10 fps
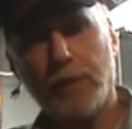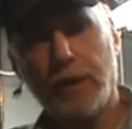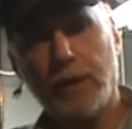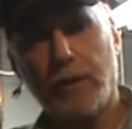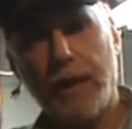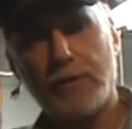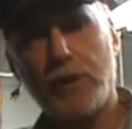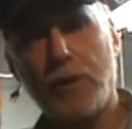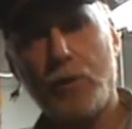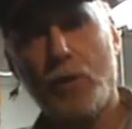that are
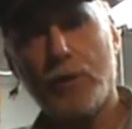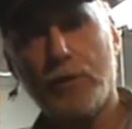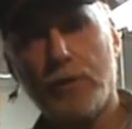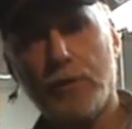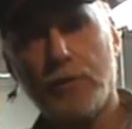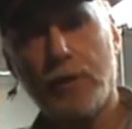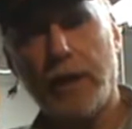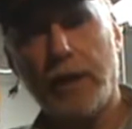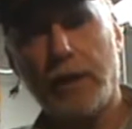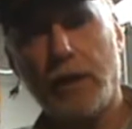asking questions
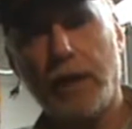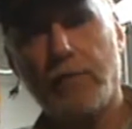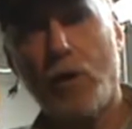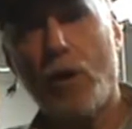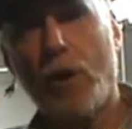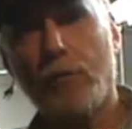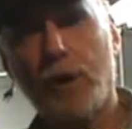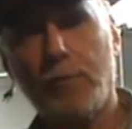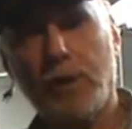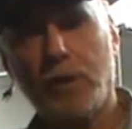that have
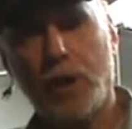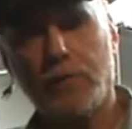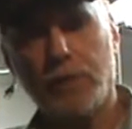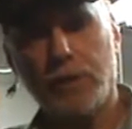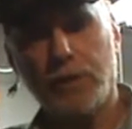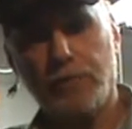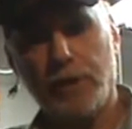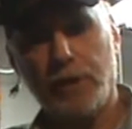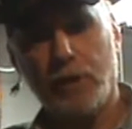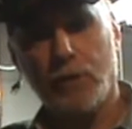already been covered in the
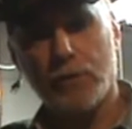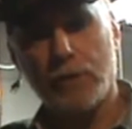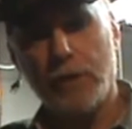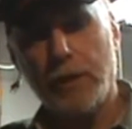videos.